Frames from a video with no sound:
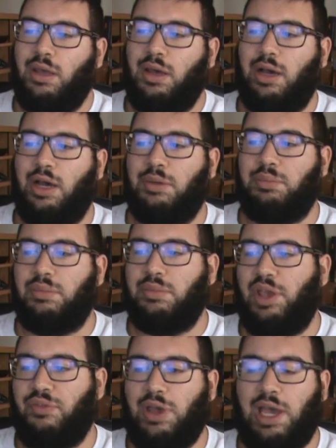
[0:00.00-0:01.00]

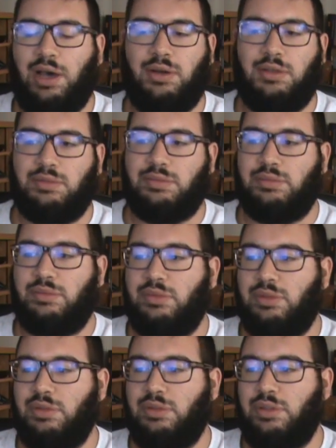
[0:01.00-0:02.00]
If Howell,
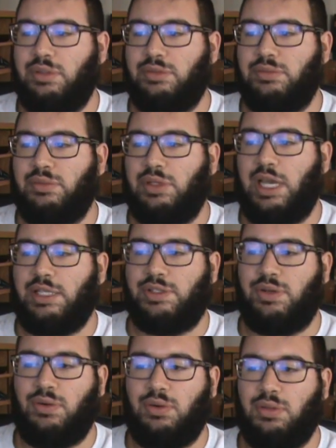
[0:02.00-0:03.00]
has
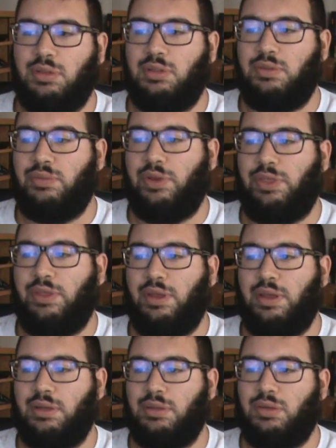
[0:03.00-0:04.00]
a hole with
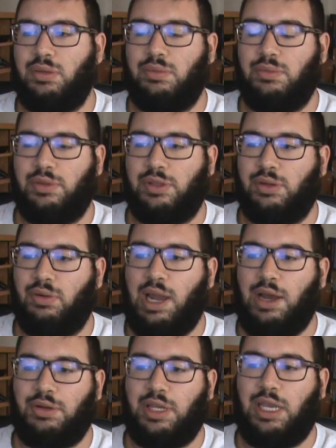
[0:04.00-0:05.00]
the
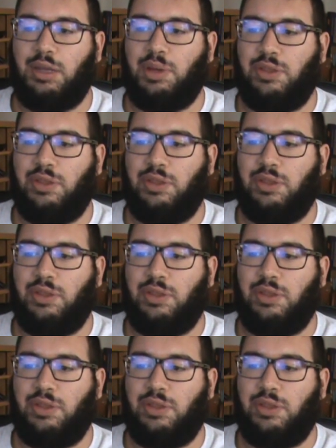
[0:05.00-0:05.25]
ground game,